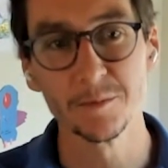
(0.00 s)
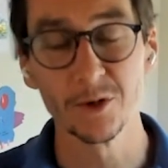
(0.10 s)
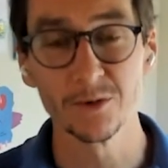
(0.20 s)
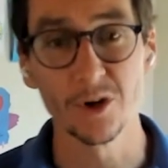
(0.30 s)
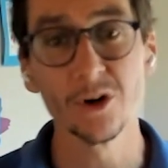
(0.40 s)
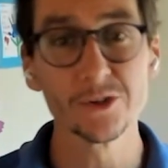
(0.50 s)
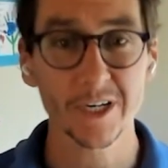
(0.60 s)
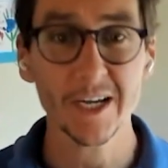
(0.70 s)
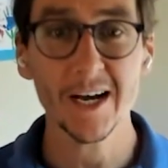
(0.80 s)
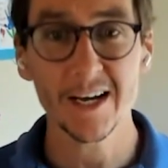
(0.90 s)
models
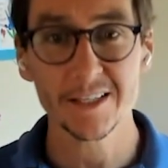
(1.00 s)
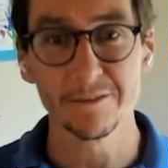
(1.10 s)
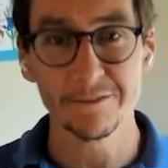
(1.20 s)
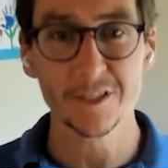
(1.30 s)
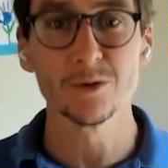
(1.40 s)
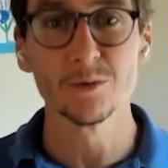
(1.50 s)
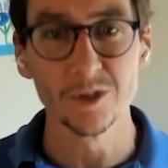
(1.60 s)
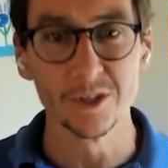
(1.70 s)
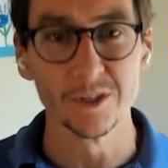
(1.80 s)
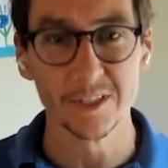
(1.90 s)
onto cars in a physical
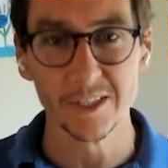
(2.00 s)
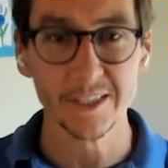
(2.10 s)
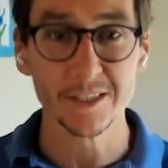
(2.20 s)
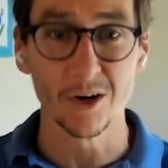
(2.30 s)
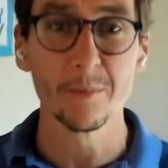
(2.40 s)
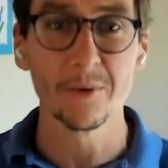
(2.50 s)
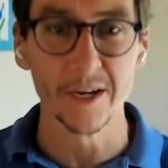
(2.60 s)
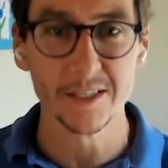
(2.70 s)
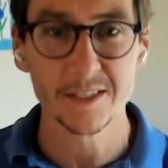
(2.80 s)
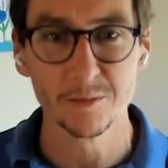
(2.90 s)
world, and they need to
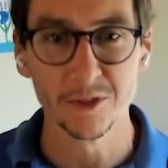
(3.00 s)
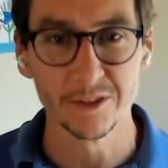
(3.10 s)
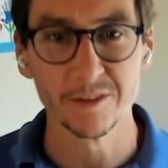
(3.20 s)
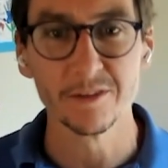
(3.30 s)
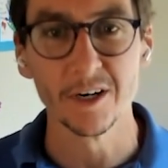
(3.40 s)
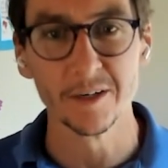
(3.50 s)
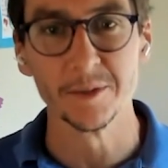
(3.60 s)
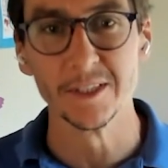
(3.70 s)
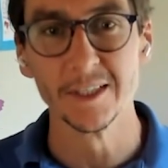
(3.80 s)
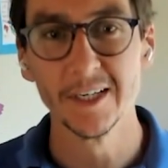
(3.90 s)
operate in a similar
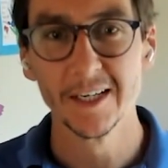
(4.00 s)
environment.